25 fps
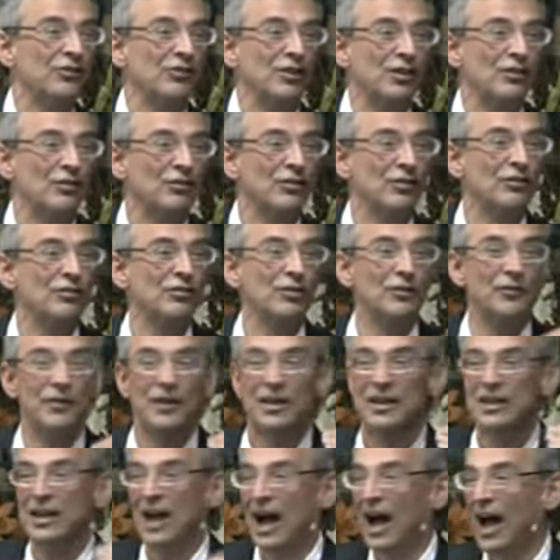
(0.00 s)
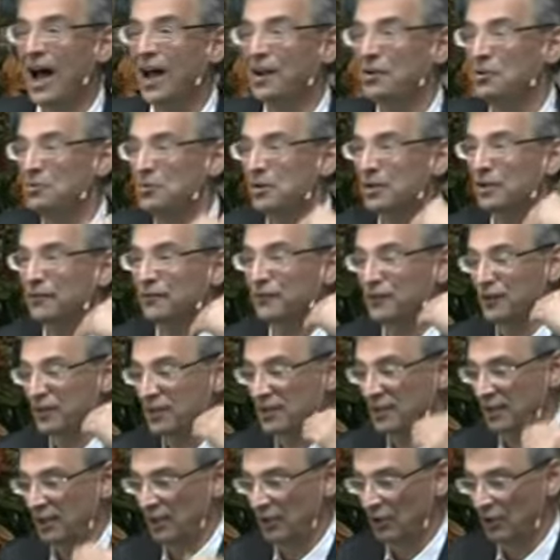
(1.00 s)
the existence of a God who
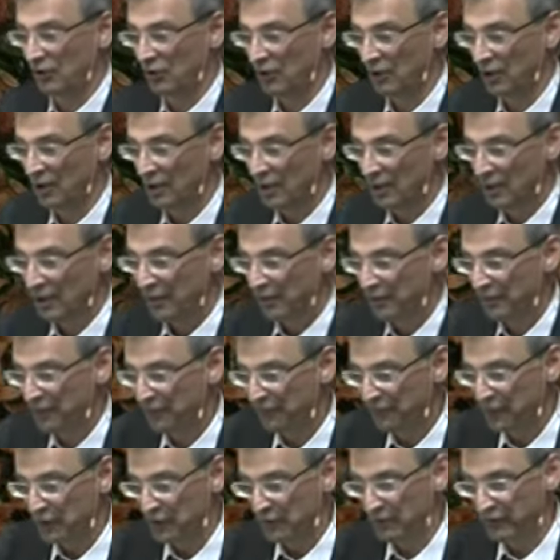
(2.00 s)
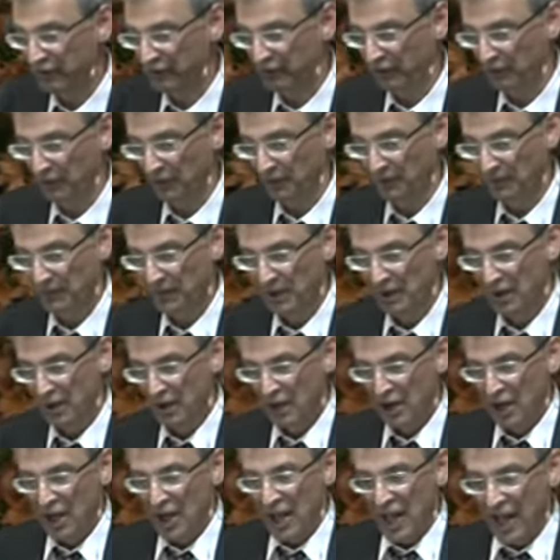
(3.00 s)
could foretell the future.
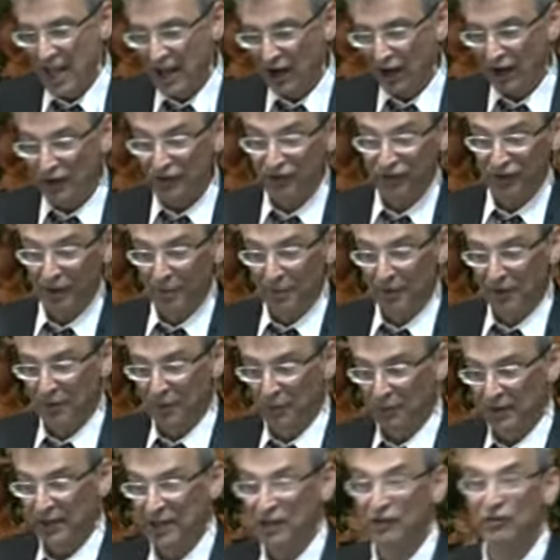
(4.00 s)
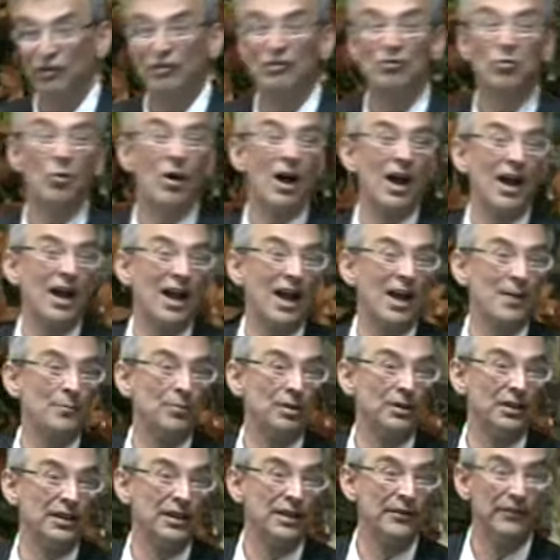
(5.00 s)
Here are some of the reasons
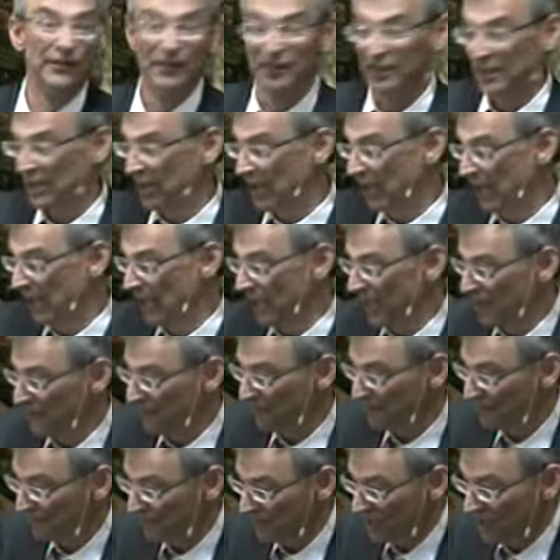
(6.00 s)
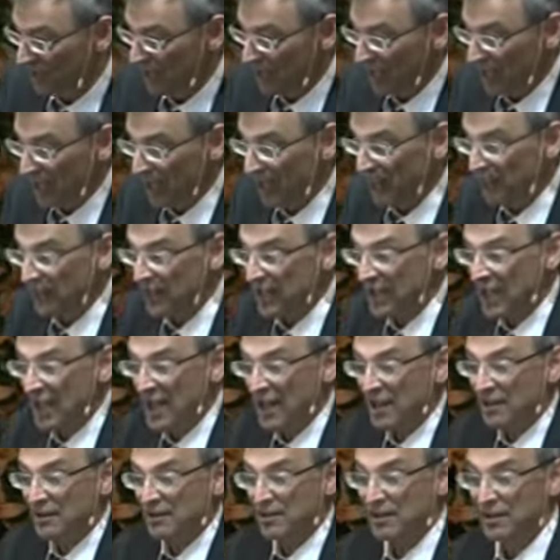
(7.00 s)
why I believe in God.
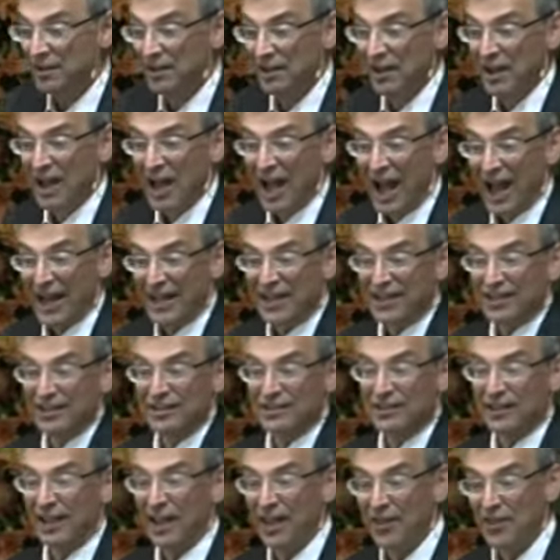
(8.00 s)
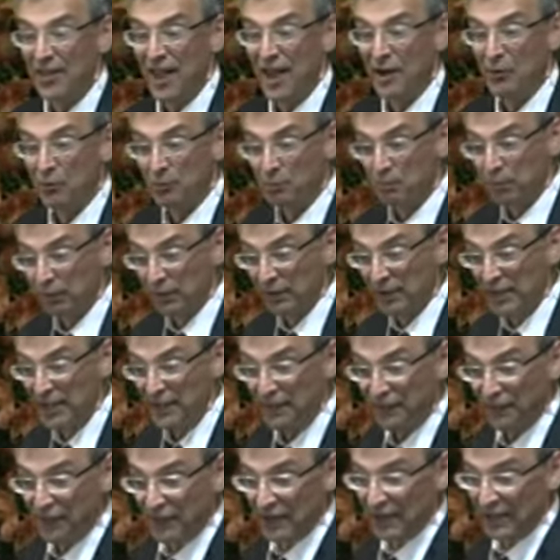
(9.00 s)
In the end, I contend
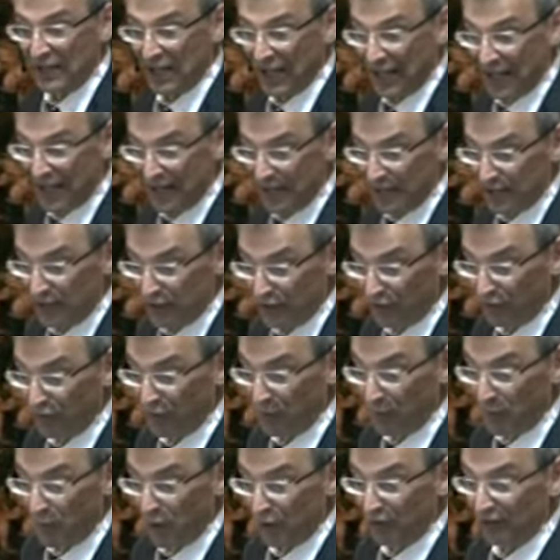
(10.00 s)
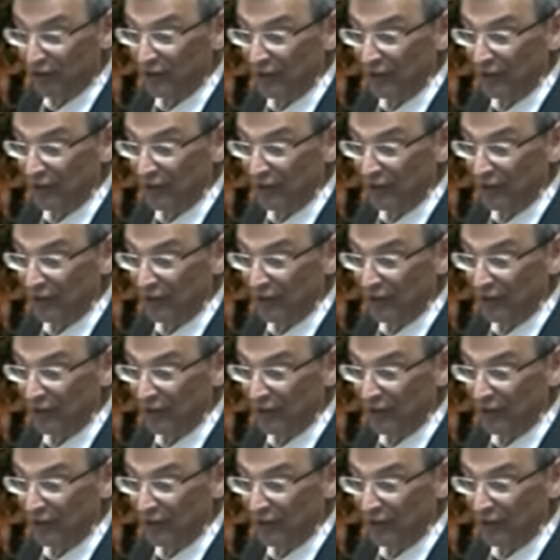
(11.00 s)
that belief in God is